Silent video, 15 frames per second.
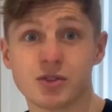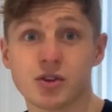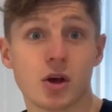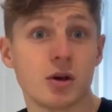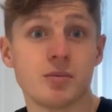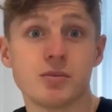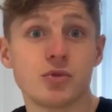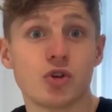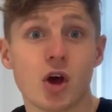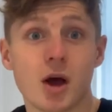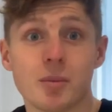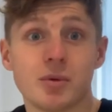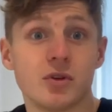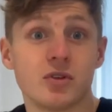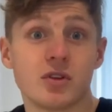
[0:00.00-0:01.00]
So it
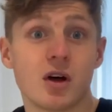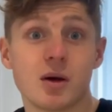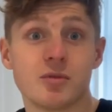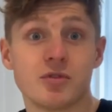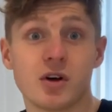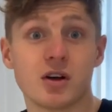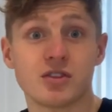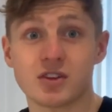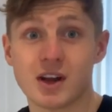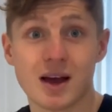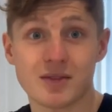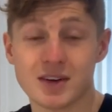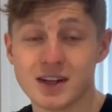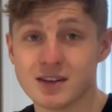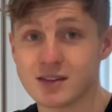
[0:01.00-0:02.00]
happens that I'm fasted, I
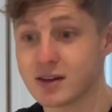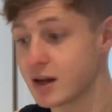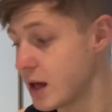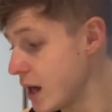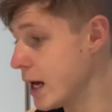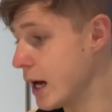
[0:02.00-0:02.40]
haven't eaten.